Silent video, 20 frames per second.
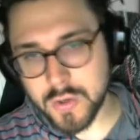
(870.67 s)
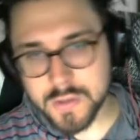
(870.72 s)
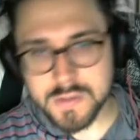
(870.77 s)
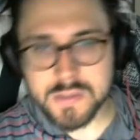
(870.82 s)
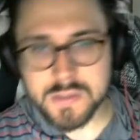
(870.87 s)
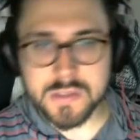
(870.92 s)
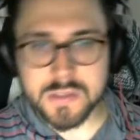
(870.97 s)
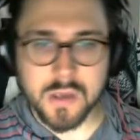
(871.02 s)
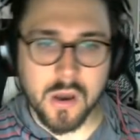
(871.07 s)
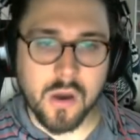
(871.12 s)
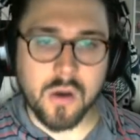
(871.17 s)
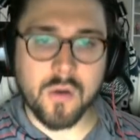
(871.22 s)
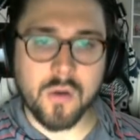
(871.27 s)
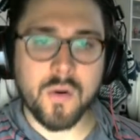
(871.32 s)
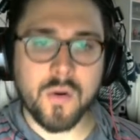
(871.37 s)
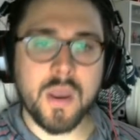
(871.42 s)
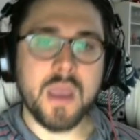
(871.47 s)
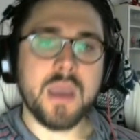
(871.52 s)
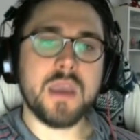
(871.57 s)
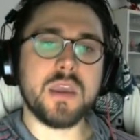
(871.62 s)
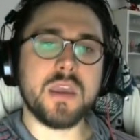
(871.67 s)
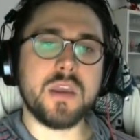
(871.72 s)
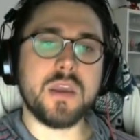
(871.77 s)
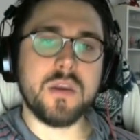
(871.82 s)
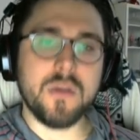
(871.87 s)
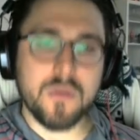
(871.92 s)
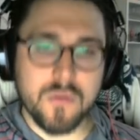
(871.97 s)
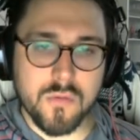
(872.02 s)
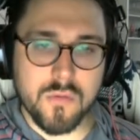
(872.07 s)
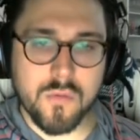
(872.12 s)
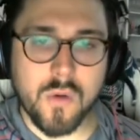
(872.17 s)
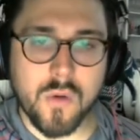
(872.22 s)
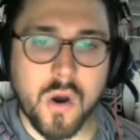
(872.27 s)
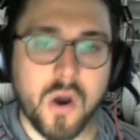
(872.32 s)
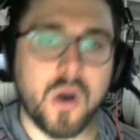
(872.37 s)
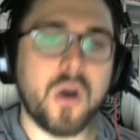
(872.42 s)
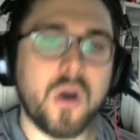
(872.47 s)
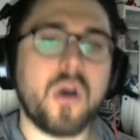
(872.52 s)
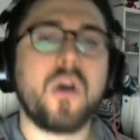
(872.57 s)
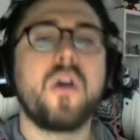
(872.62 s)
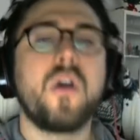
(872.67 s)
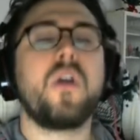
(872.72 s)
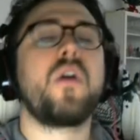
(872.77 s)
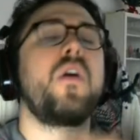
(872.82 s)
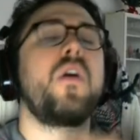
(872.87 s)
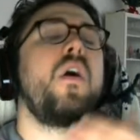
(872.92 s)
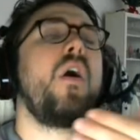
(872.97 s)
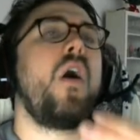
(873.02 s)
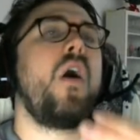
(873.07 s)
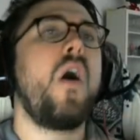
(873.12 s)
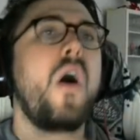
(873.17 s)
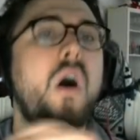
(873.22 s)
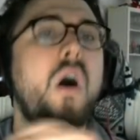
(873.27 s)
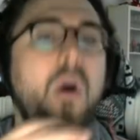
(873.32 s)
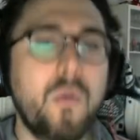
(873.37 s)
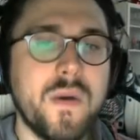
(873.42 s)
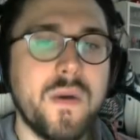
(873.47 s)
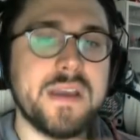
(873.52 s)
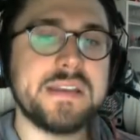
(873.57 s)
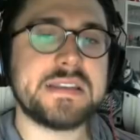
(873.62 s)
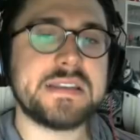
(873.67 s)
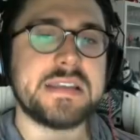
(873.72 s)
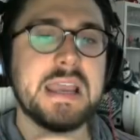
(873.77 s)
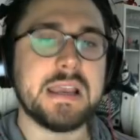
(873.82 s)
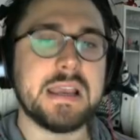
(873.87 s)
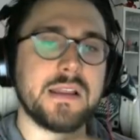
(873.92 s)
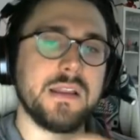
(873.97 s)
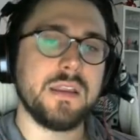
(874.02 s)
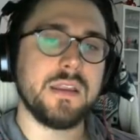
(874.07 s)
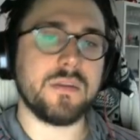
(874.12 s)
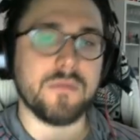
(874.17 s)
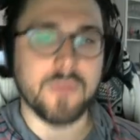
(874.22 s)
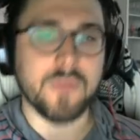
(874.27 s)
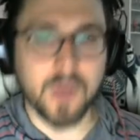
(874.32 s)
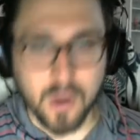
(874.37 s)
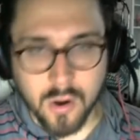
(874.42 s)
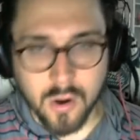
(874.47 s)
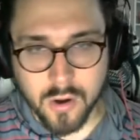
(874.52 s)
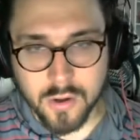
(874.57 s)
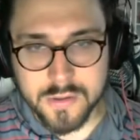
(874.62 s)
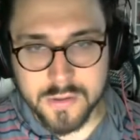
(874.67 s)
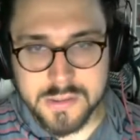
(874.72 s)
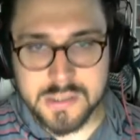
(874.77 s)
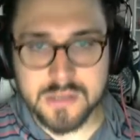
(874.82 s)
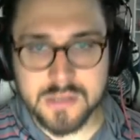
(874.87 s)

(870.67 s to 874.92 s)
So you are always cycling through cards.